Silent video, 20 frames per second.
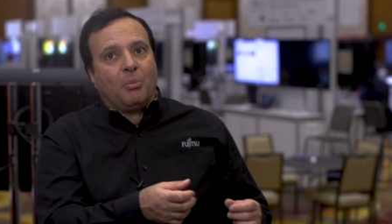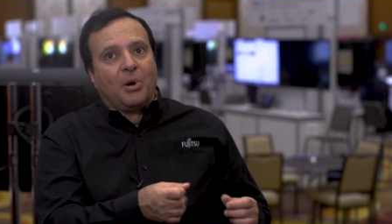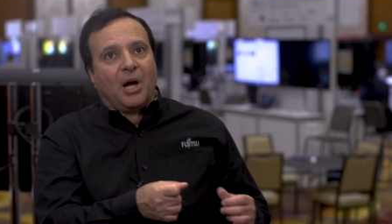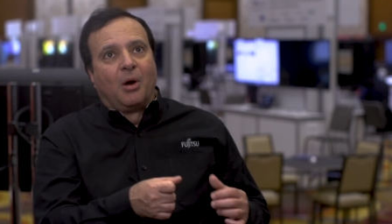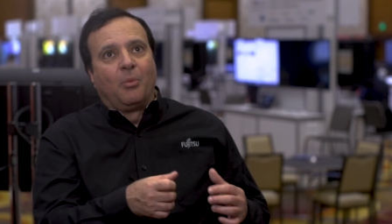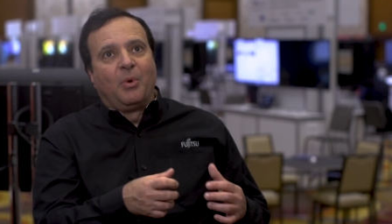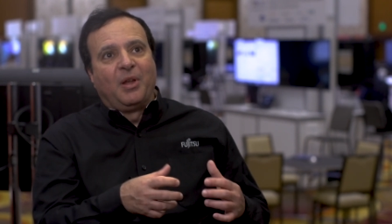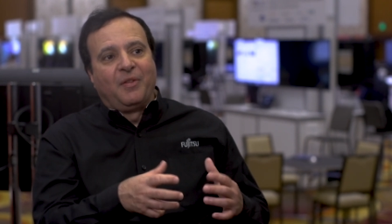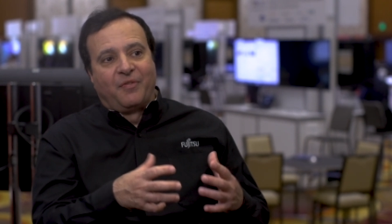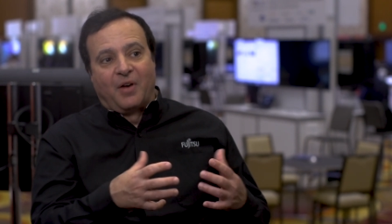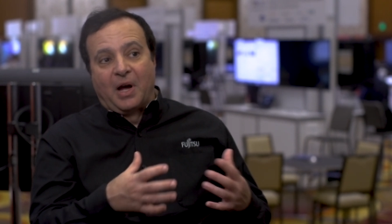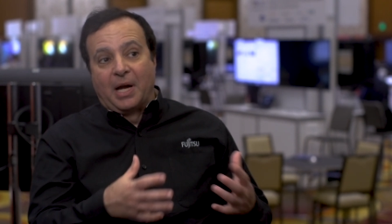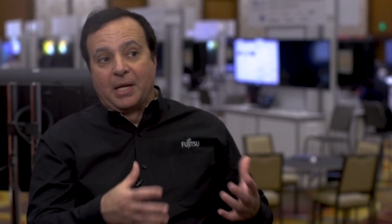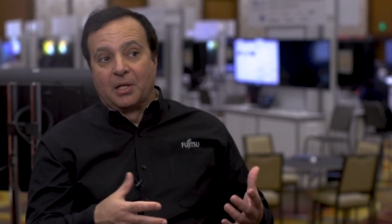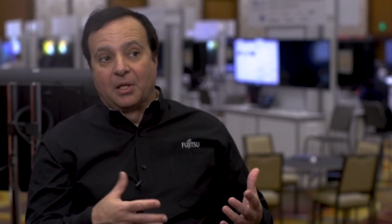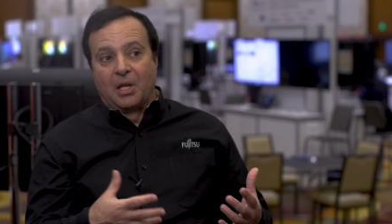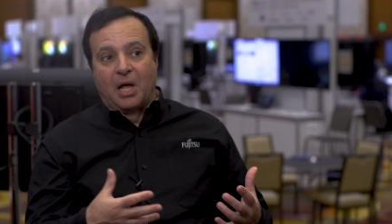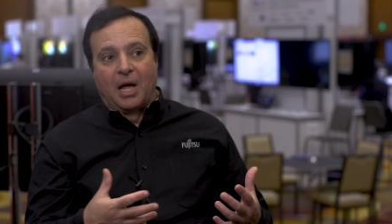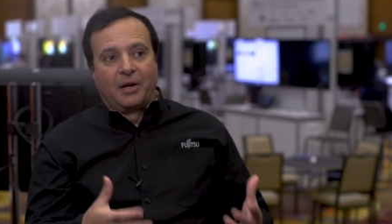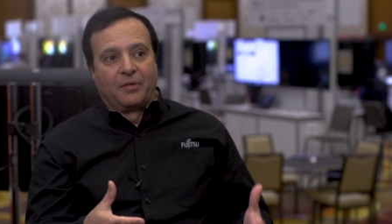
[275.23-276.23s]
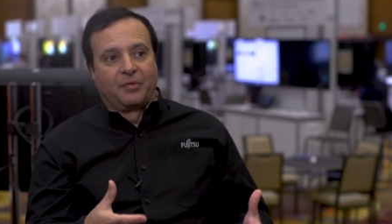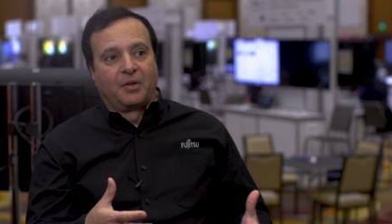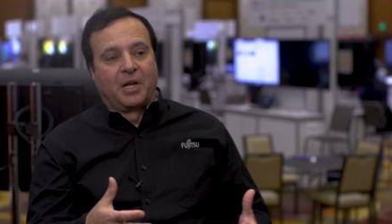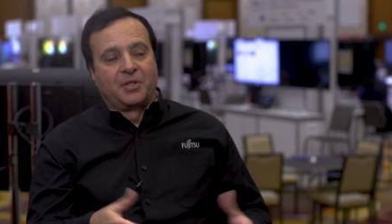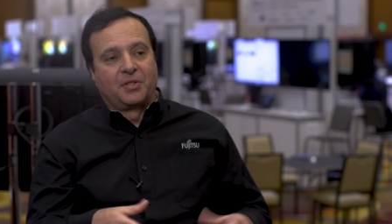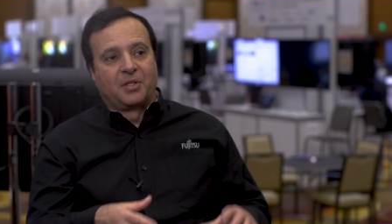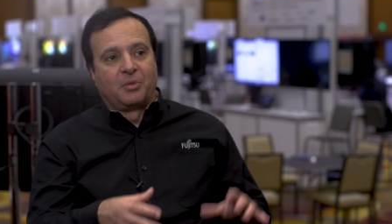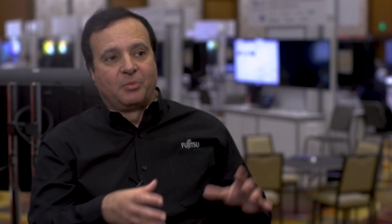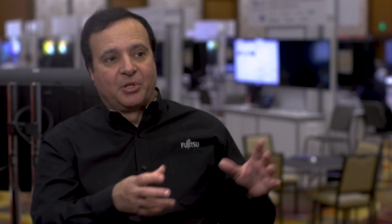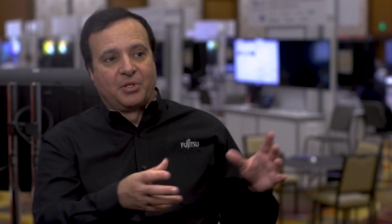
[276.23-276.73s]
but we find a lot of
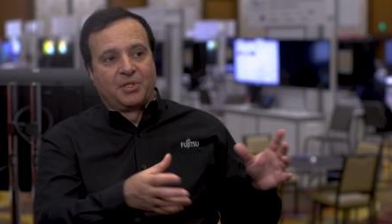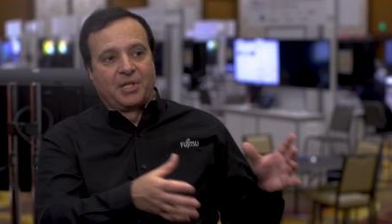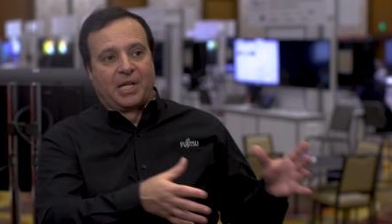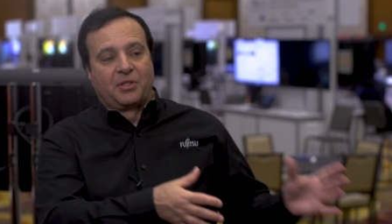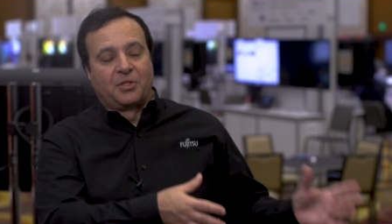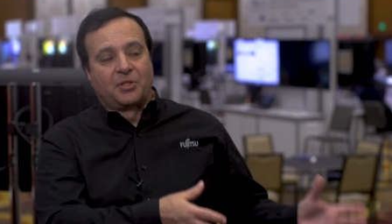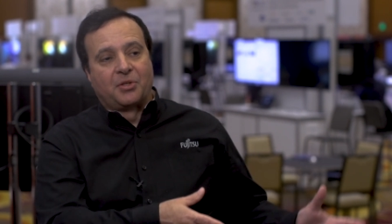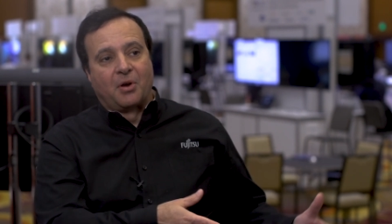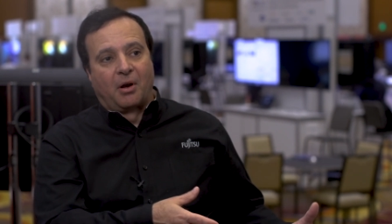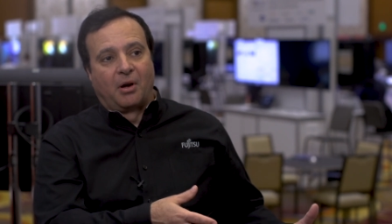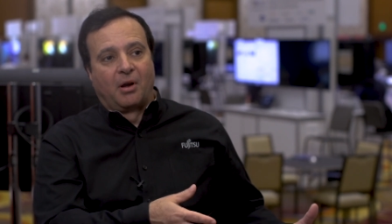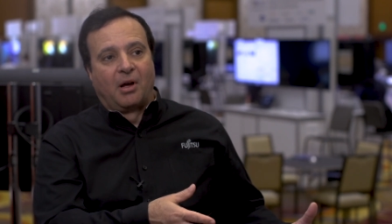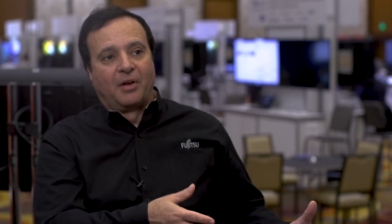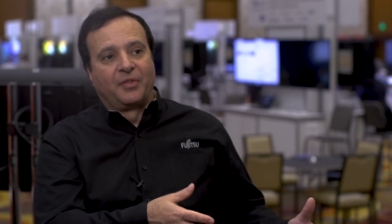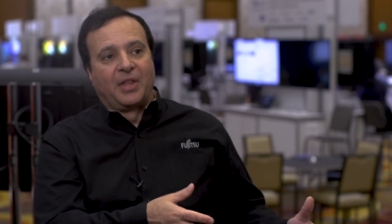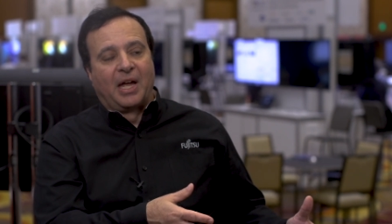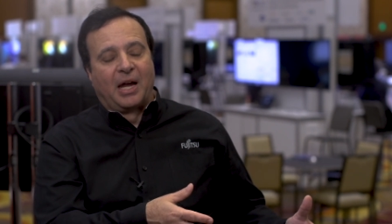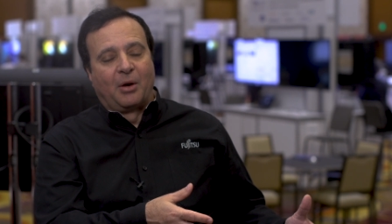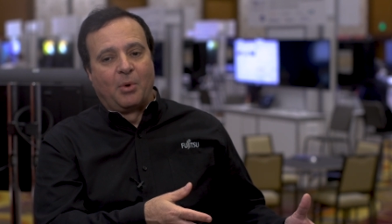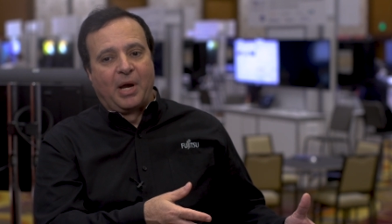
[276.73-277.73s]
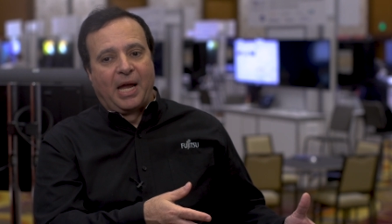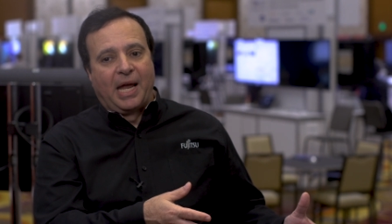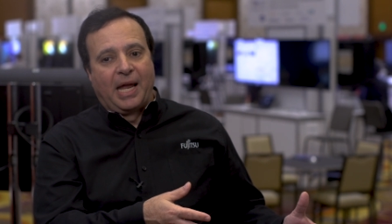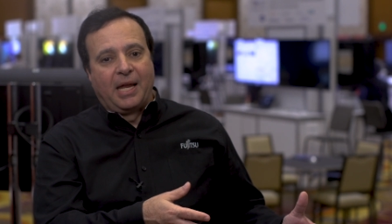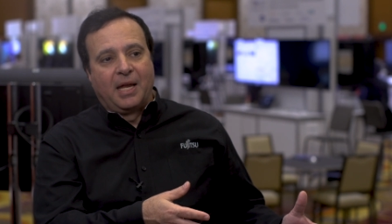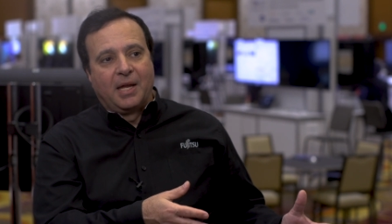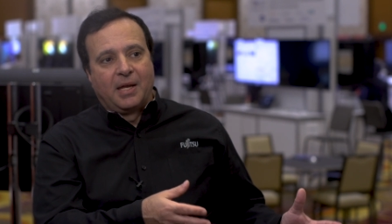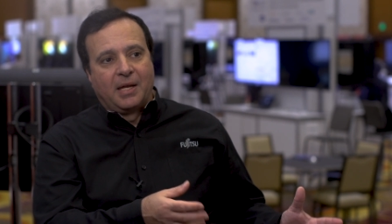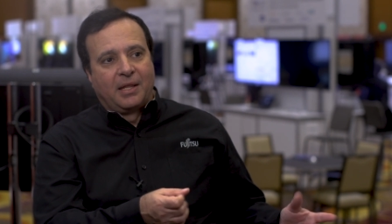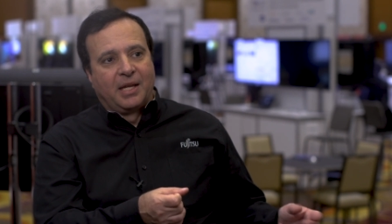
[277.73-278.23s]
customers that start off that
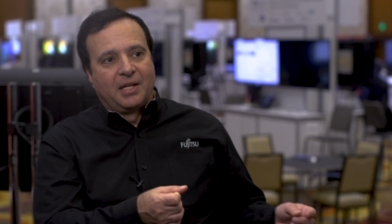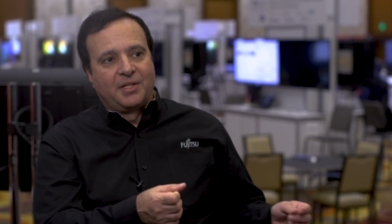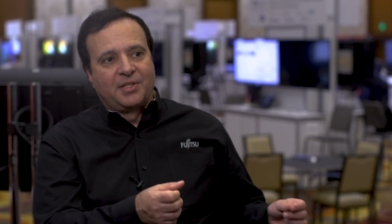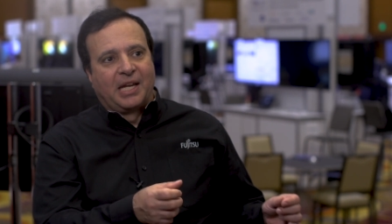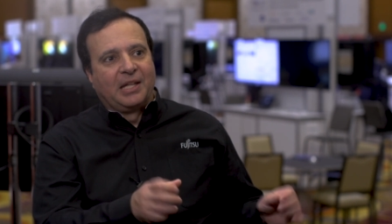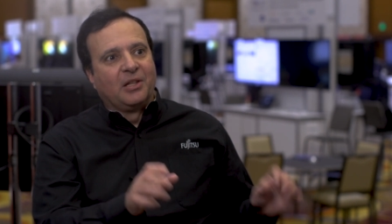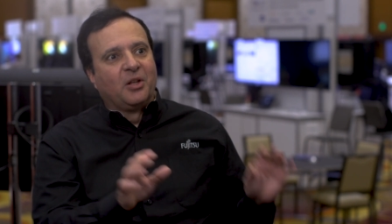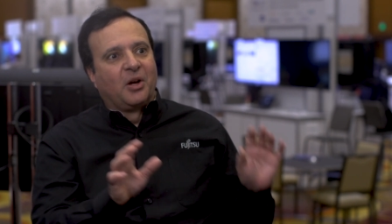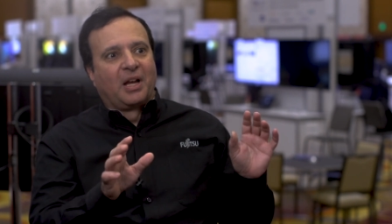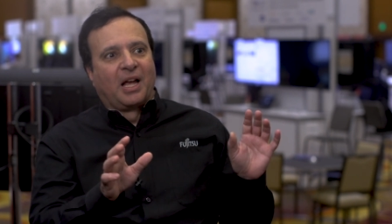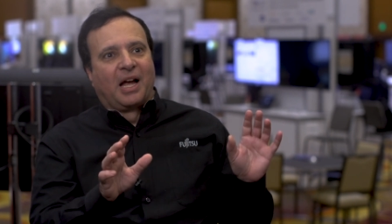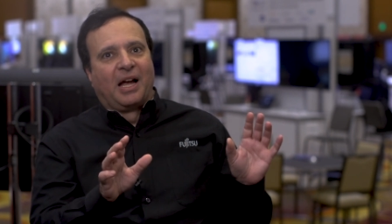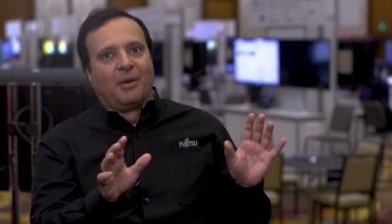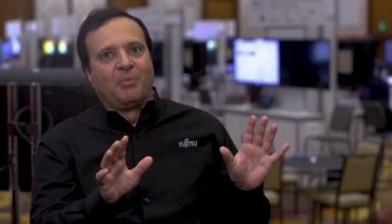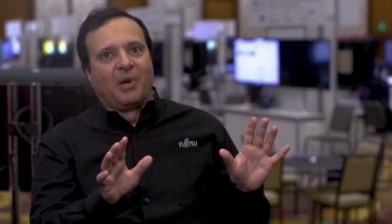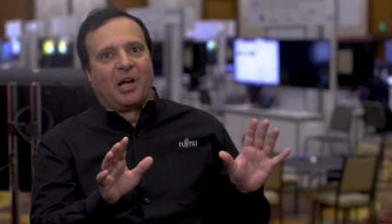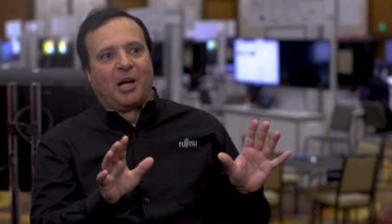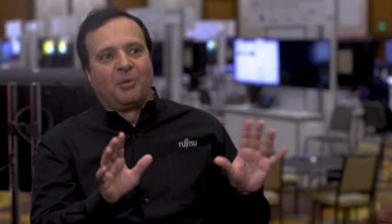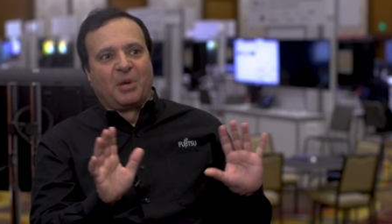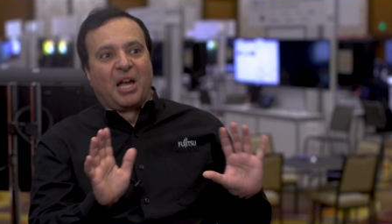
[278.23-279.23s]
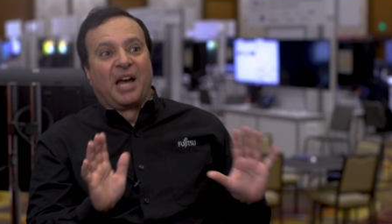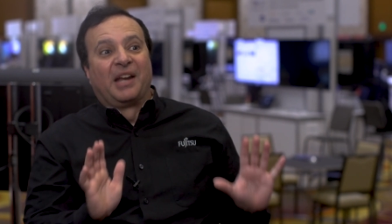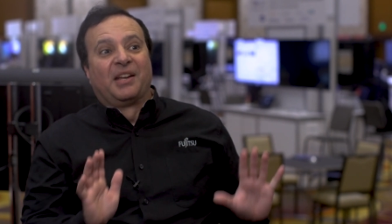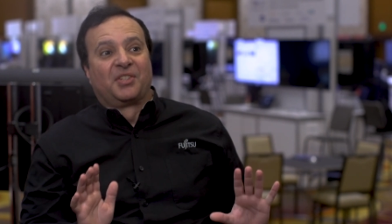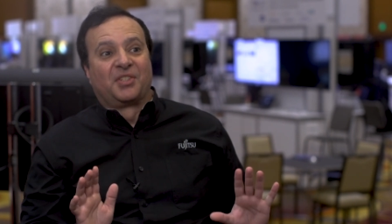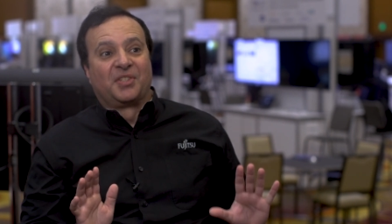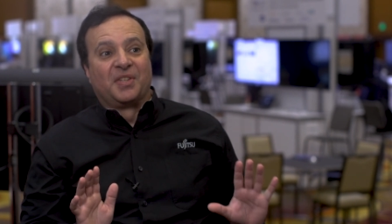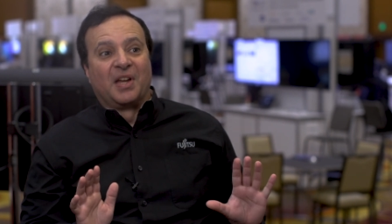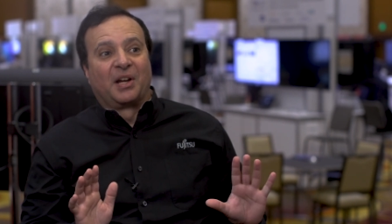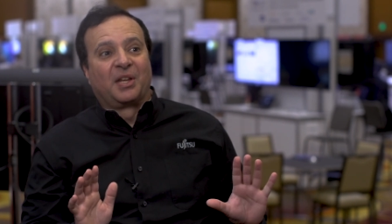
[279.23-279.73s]
way, they say, look, I'm kind
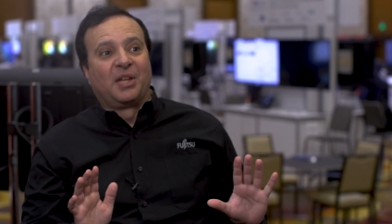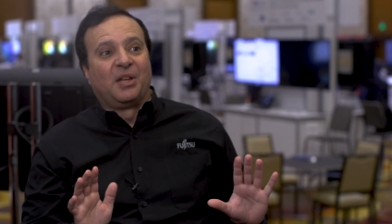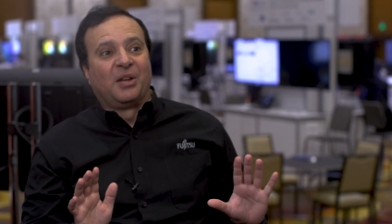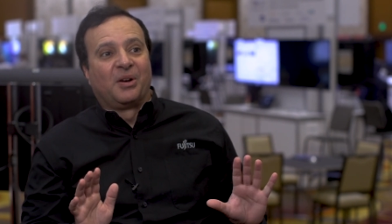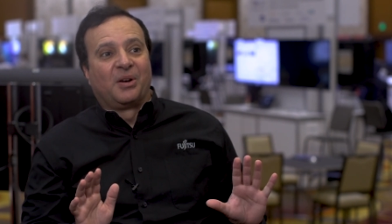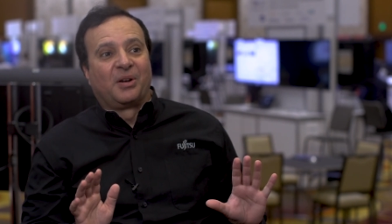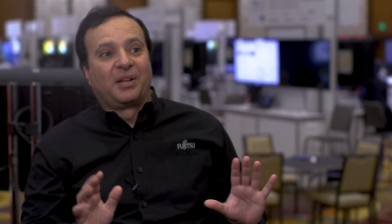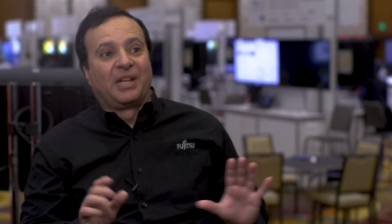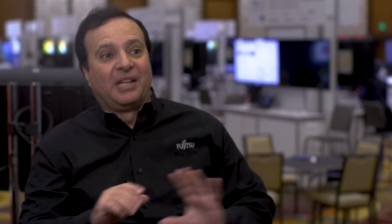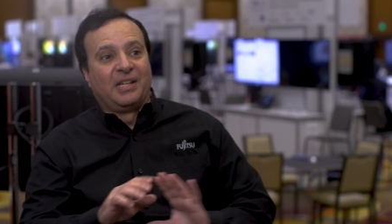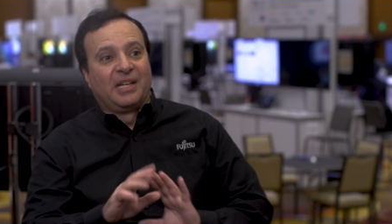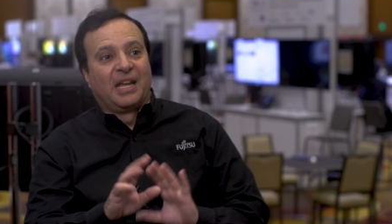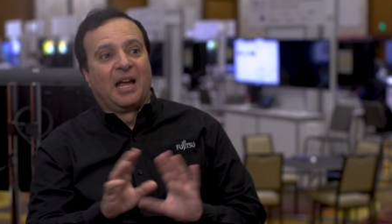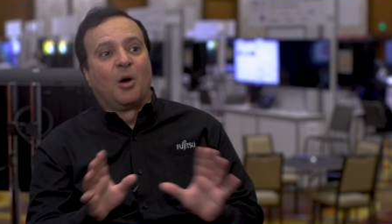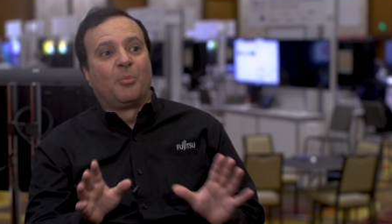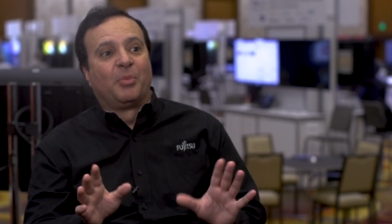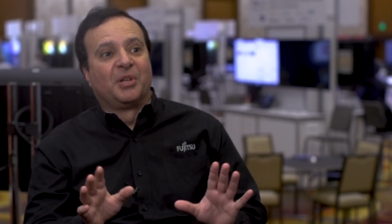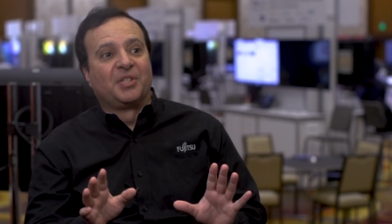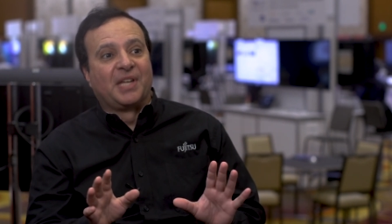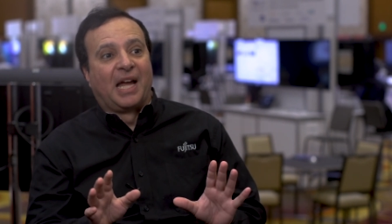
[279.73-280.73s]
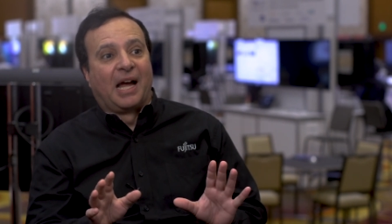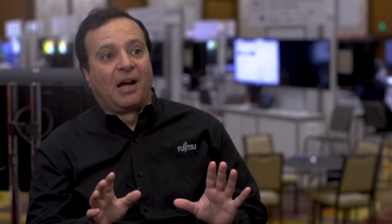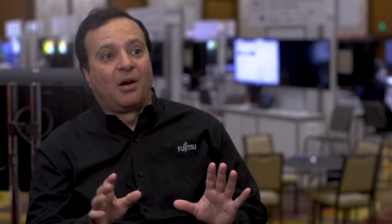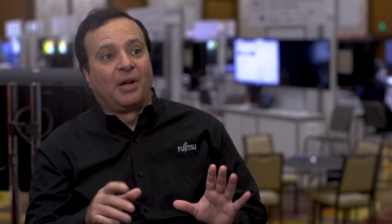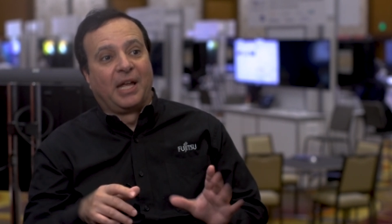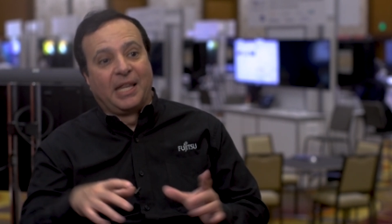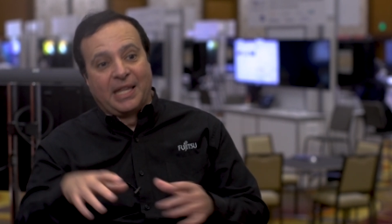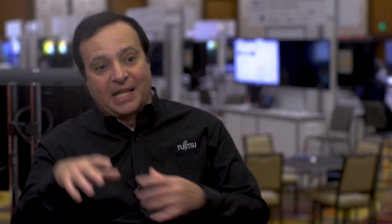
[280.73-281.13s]
of stuck here, can you help us out?